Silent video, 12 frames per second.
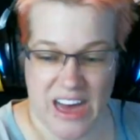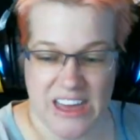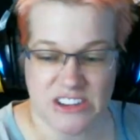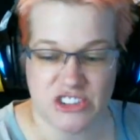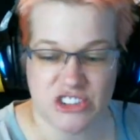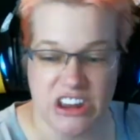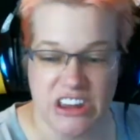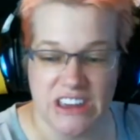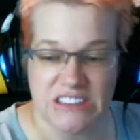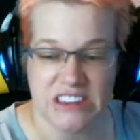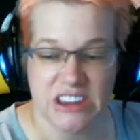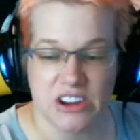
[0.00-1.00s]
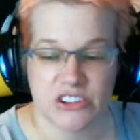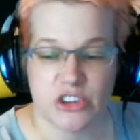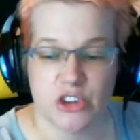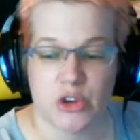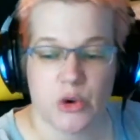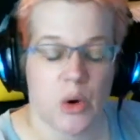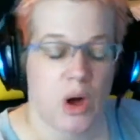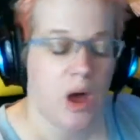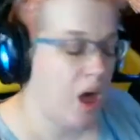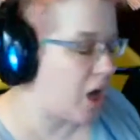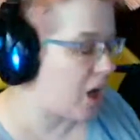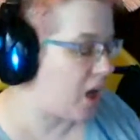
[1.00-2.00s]
and she is here to
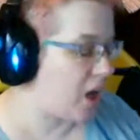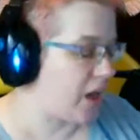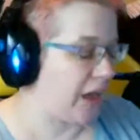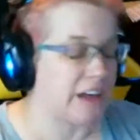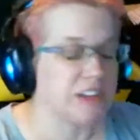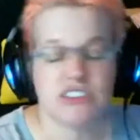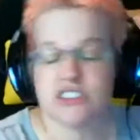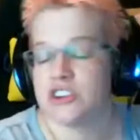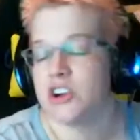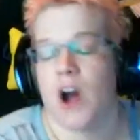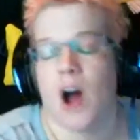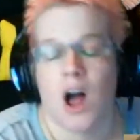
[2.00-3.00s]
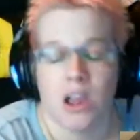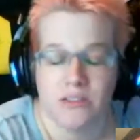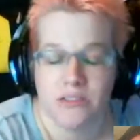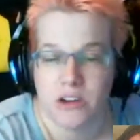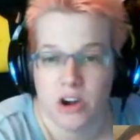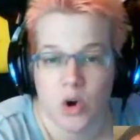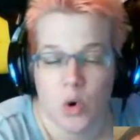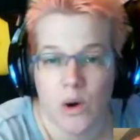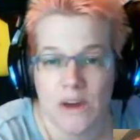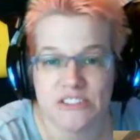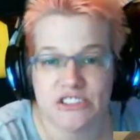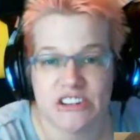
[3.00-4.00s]
answer all of your
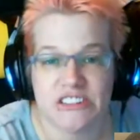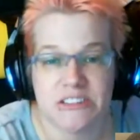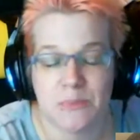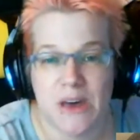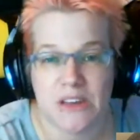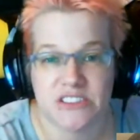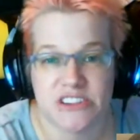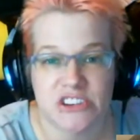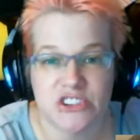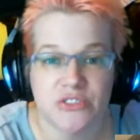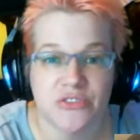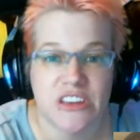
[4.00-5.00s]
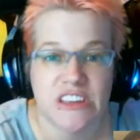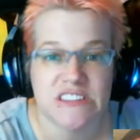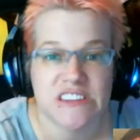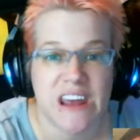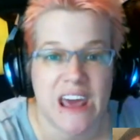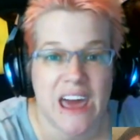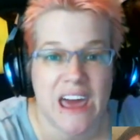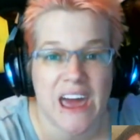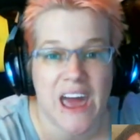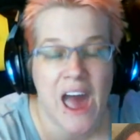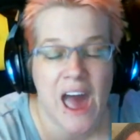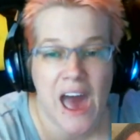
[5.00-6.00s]
questions about DenSureFit today
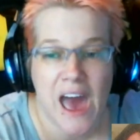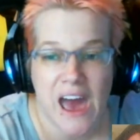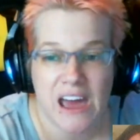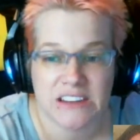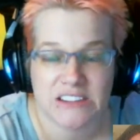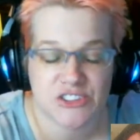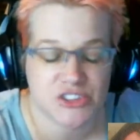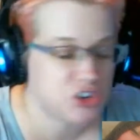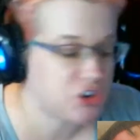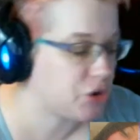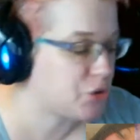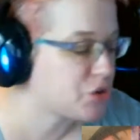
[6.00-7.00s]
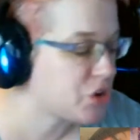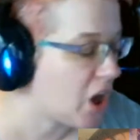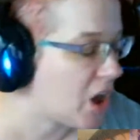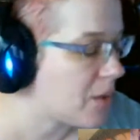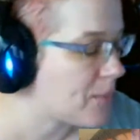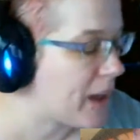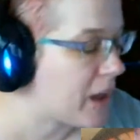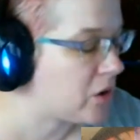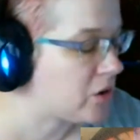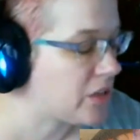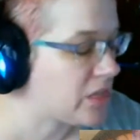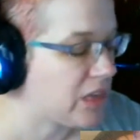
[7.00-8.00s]
and to talk about
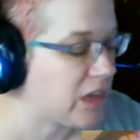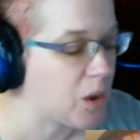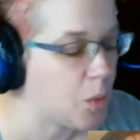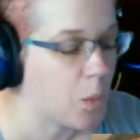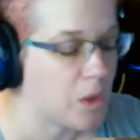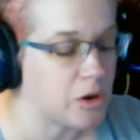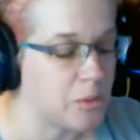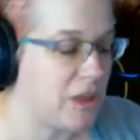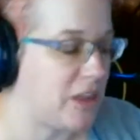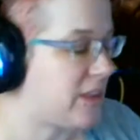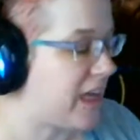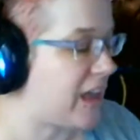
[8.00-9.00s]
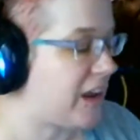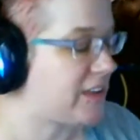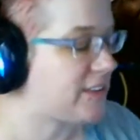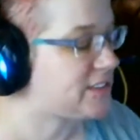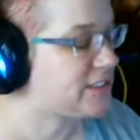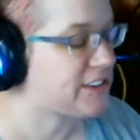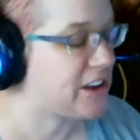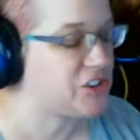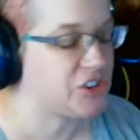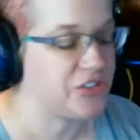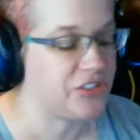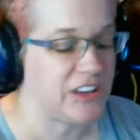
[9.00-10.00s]
the wonderment that is
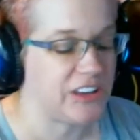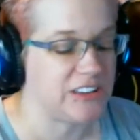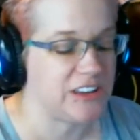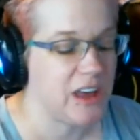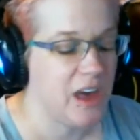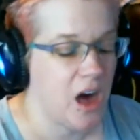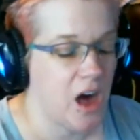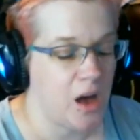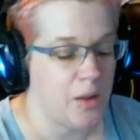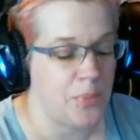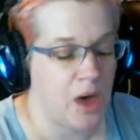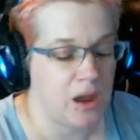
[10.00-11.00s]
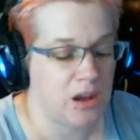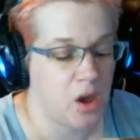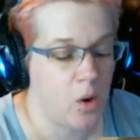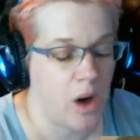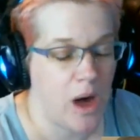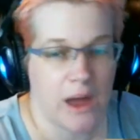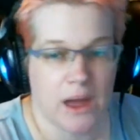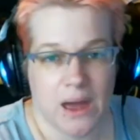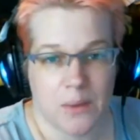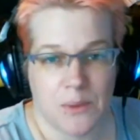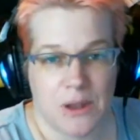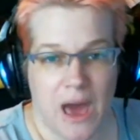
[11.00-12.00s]
DenSureFit. I know I am
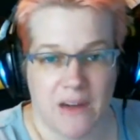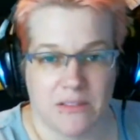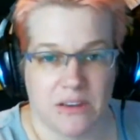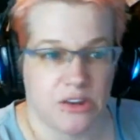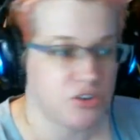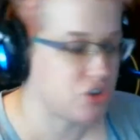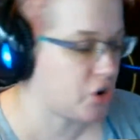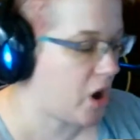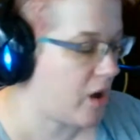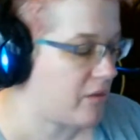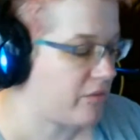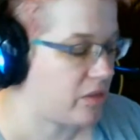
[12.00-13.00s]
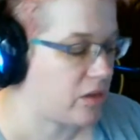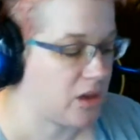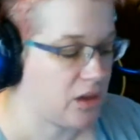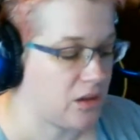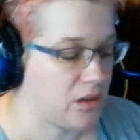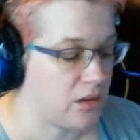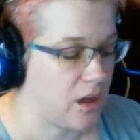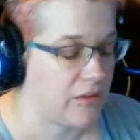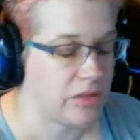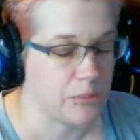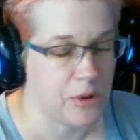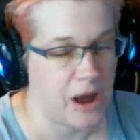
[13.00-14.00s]
an avid user of the
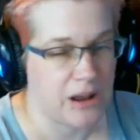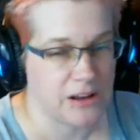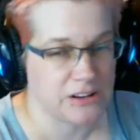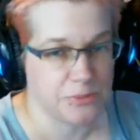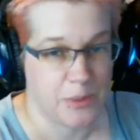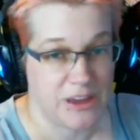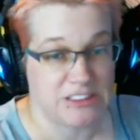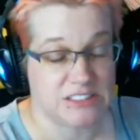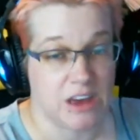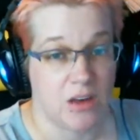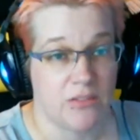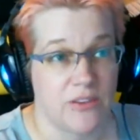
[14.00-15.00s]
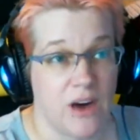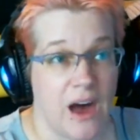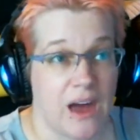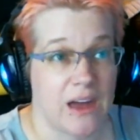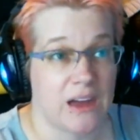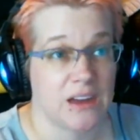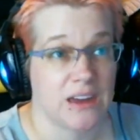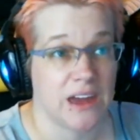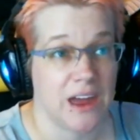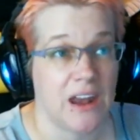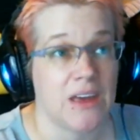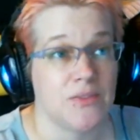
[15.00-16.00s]
product myself. I
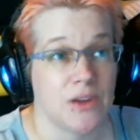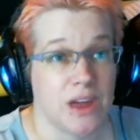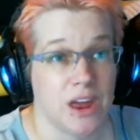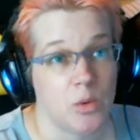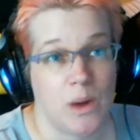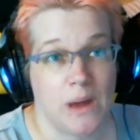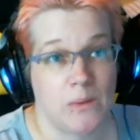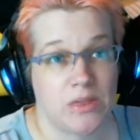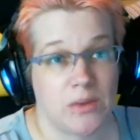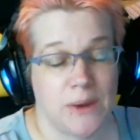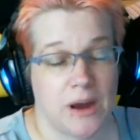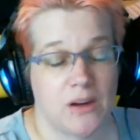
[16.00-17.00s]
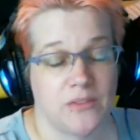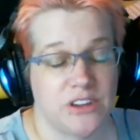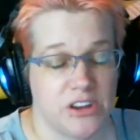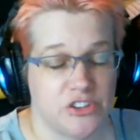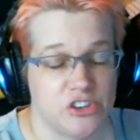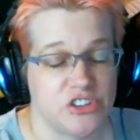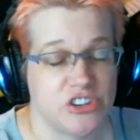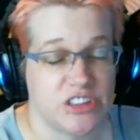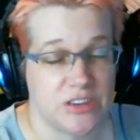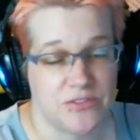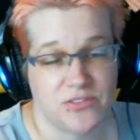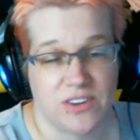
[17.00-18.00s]
can't even get away with a pair of dentures
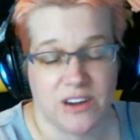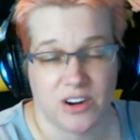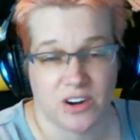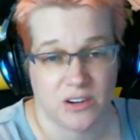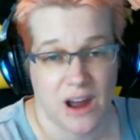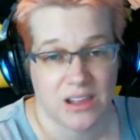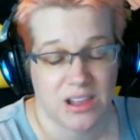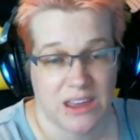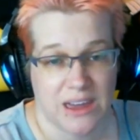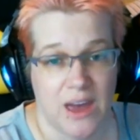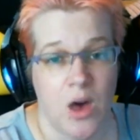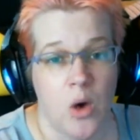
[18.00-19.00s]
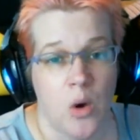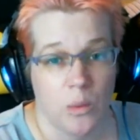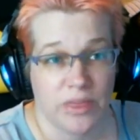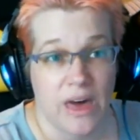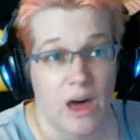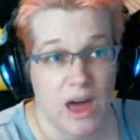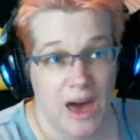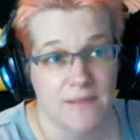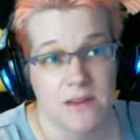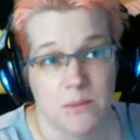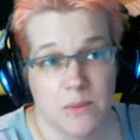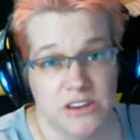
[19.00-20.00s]
that fit correctly without
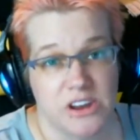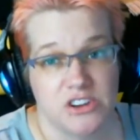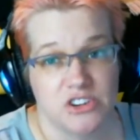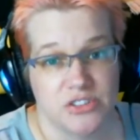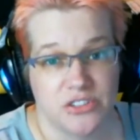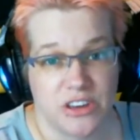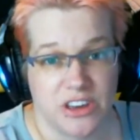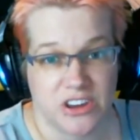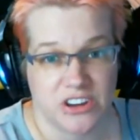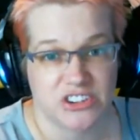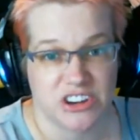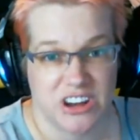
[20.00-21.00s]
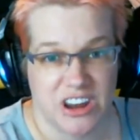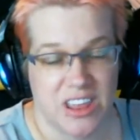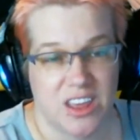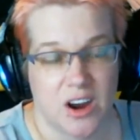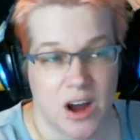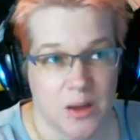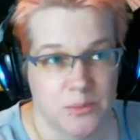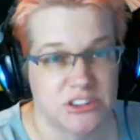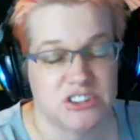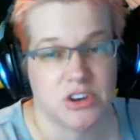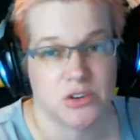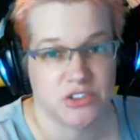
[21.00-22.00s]
having my DenSureFit cushion in there. I'm
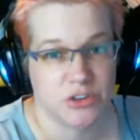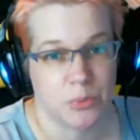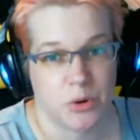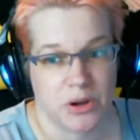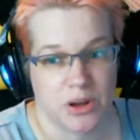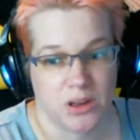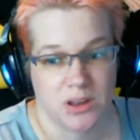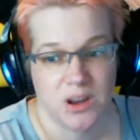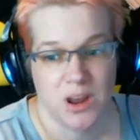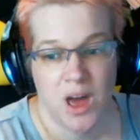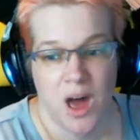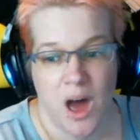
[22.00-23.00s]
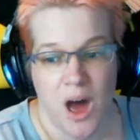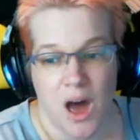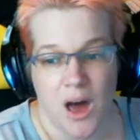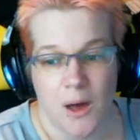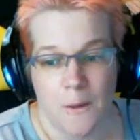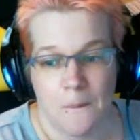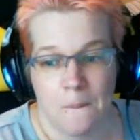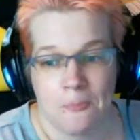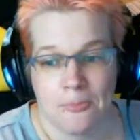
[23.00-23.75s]
so spoiled. Let's